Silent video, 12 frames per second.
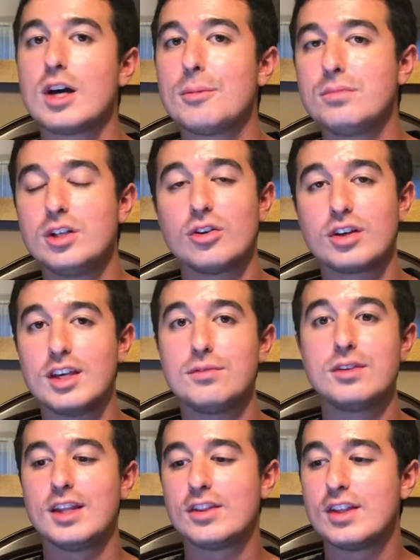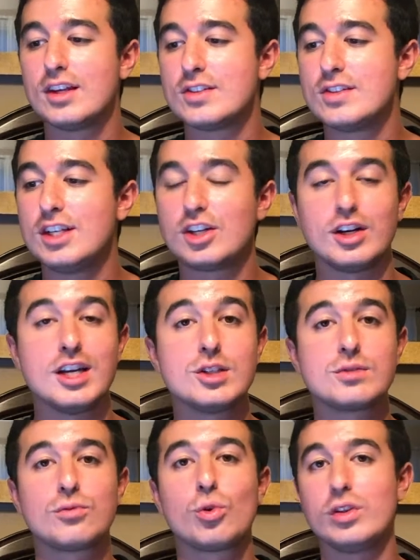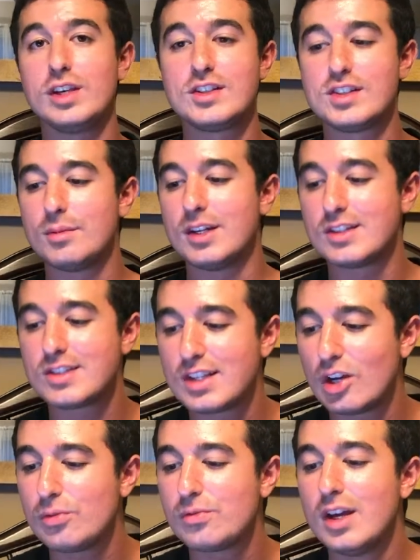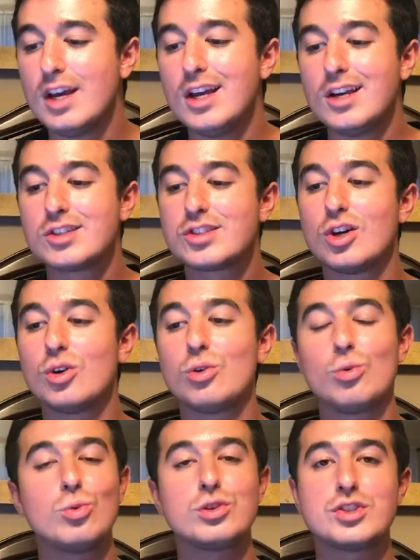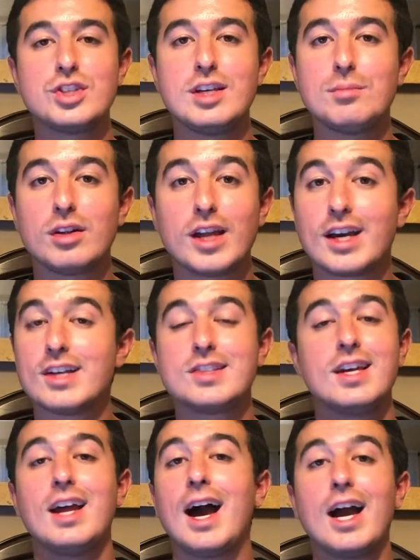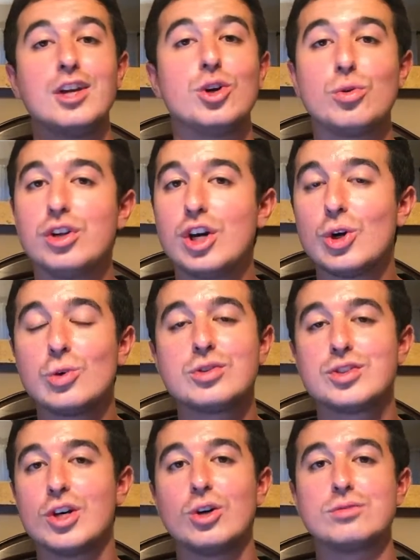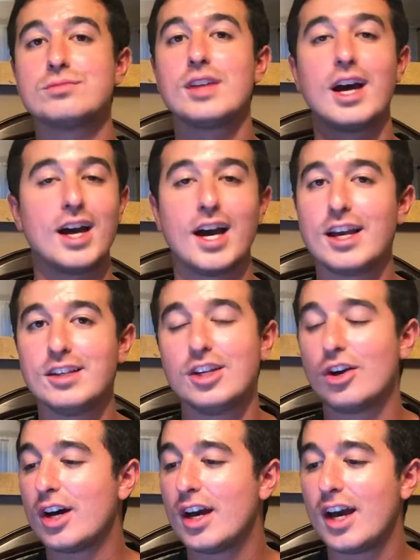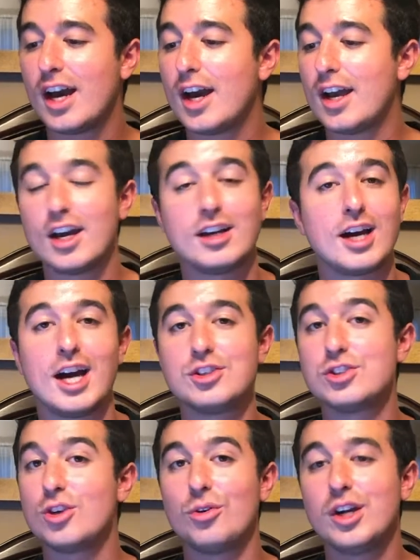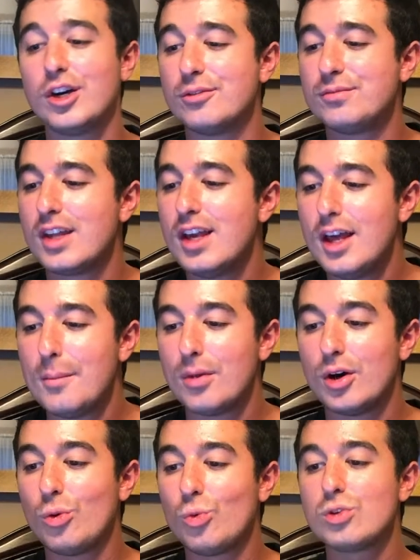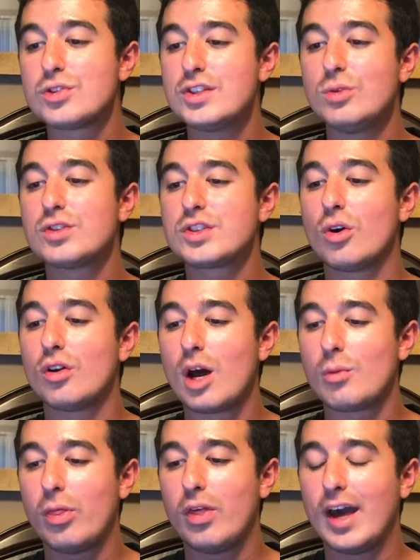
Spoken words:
up, given that the sneaker is for the exhibit itself. So we'll see, but like I said, I don't know, so I just don't know. But we'll see what's going on with